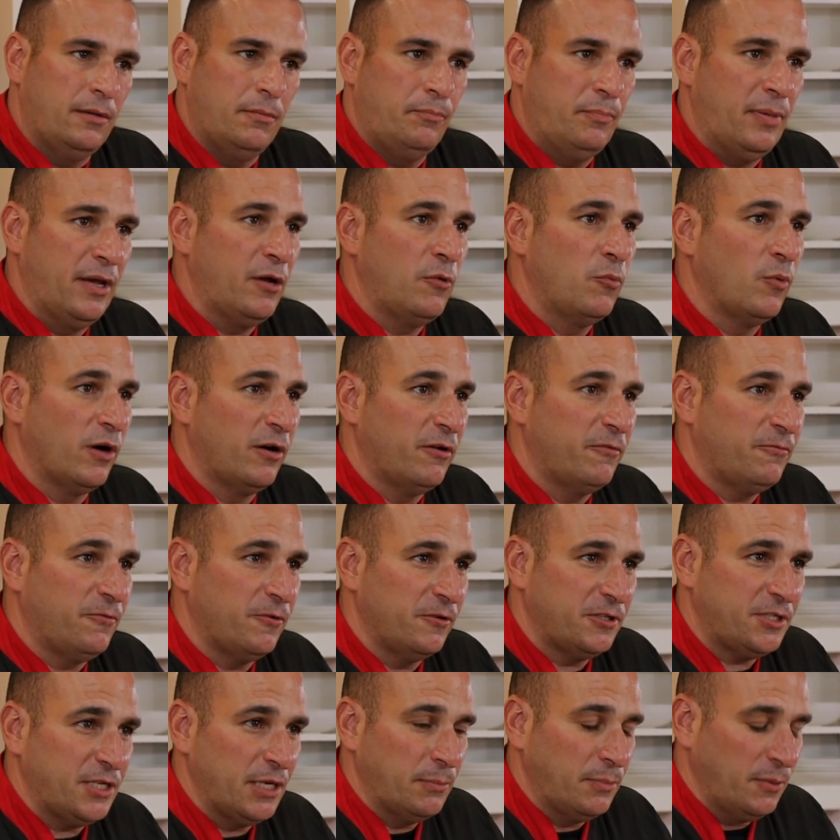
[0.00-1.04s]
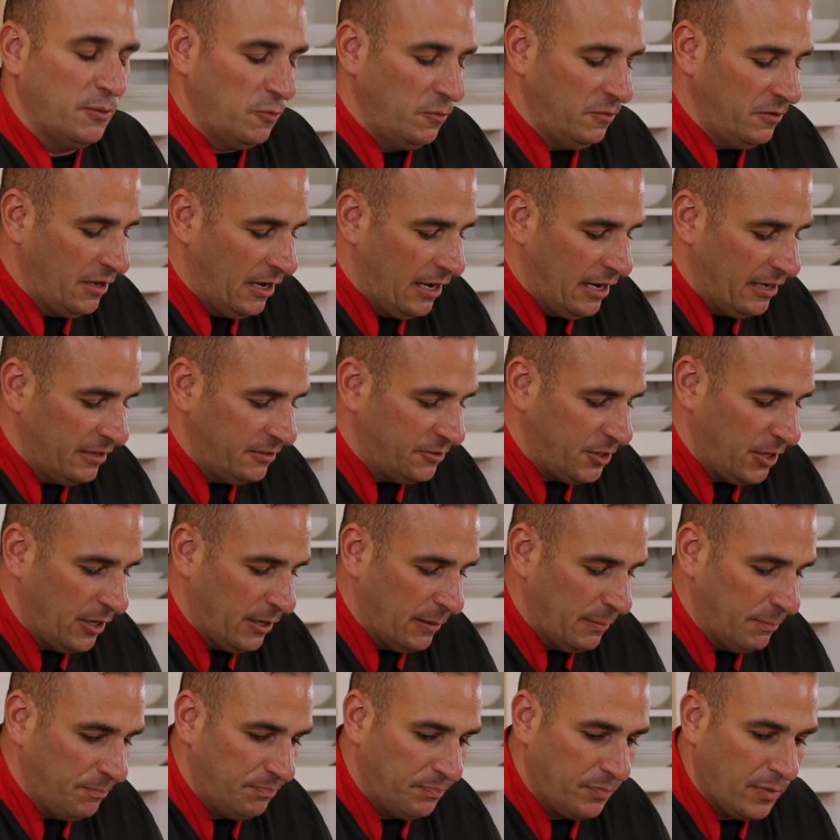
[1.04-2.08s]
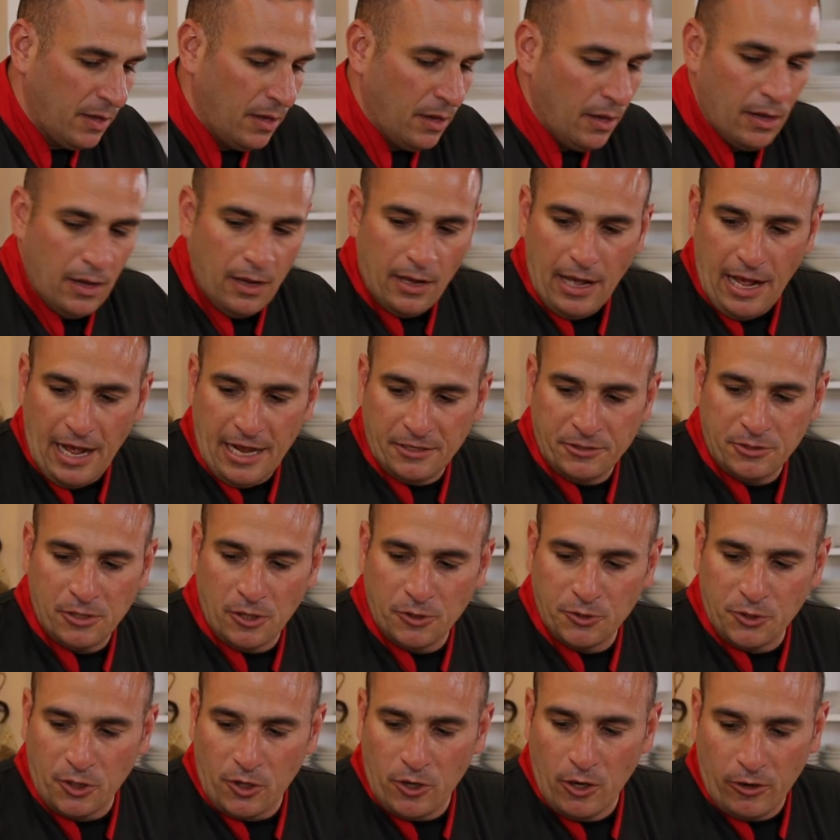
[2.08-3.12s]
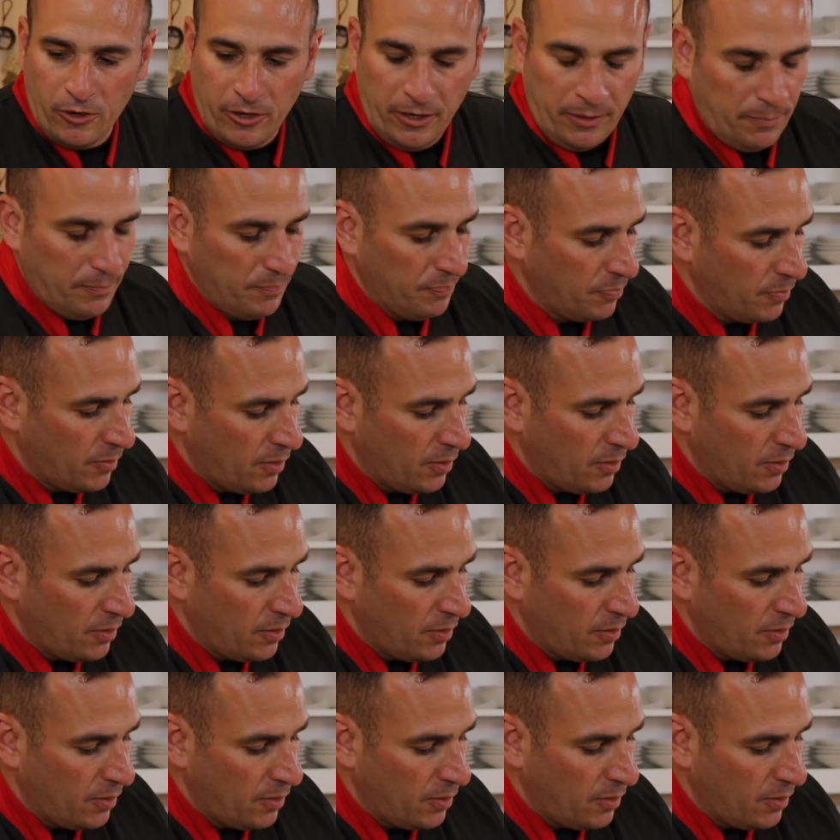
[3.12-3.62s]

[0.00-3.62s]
Big word for a simple term. As those are cooking,